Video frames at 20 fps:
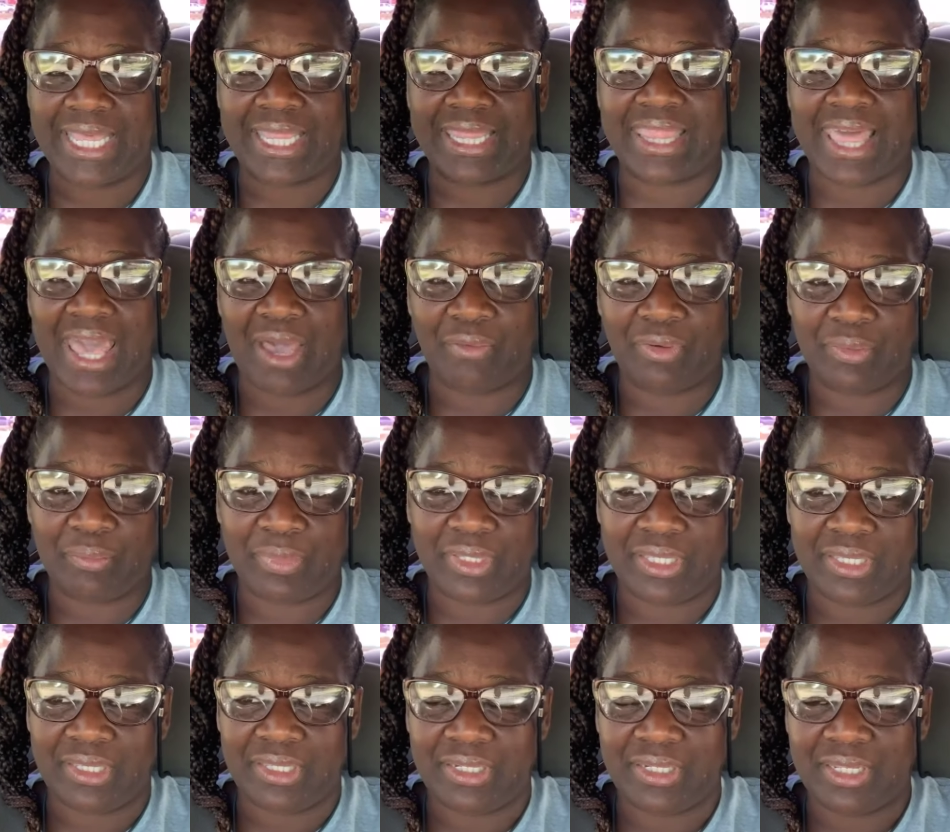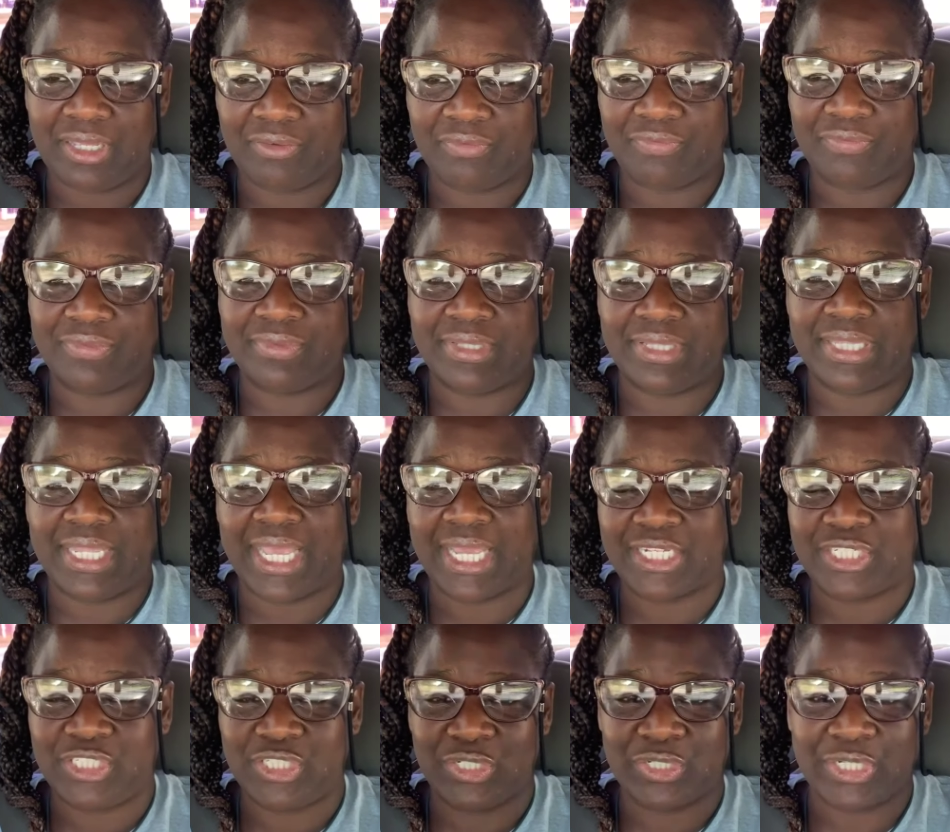that would mean if
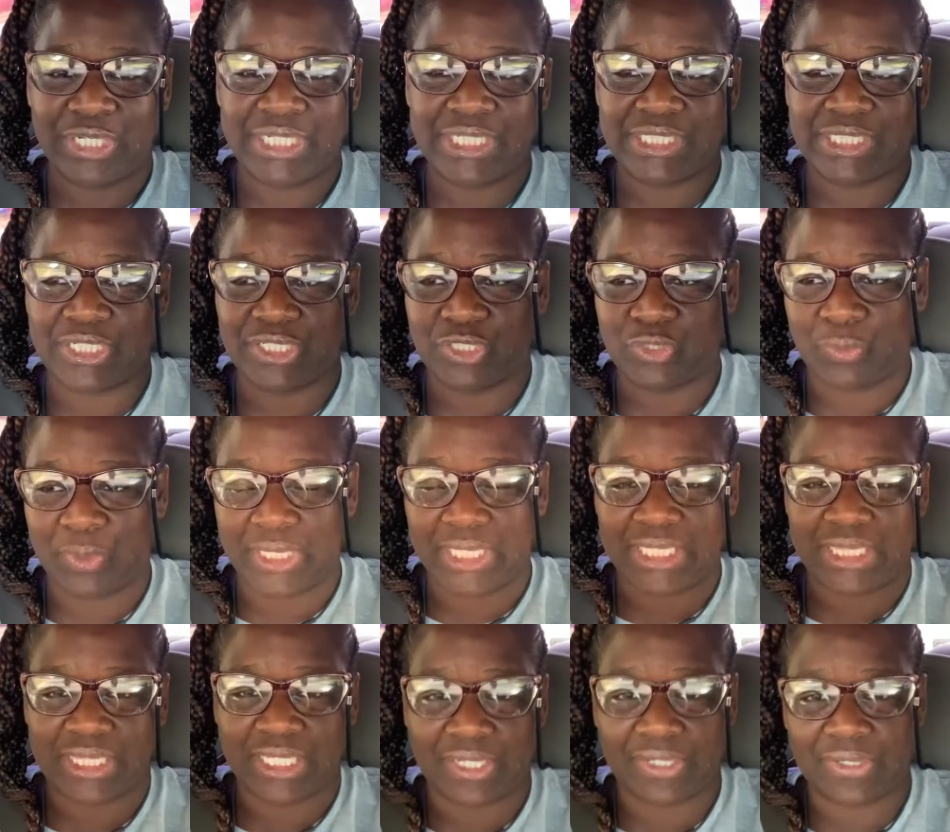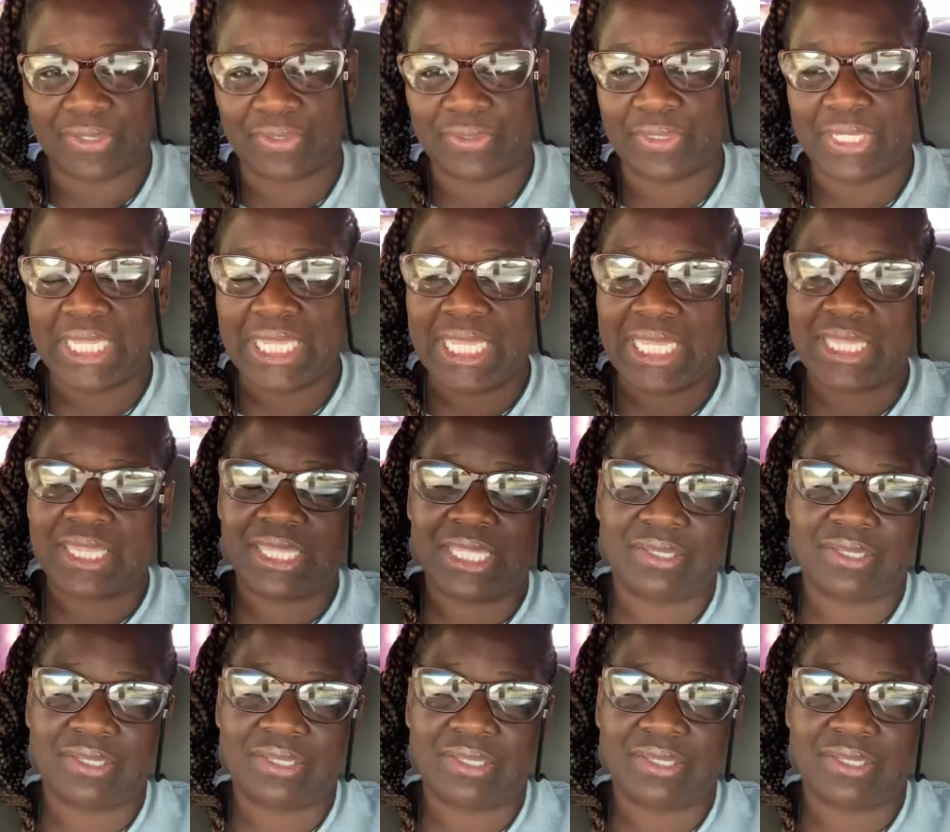next year is the 23rd,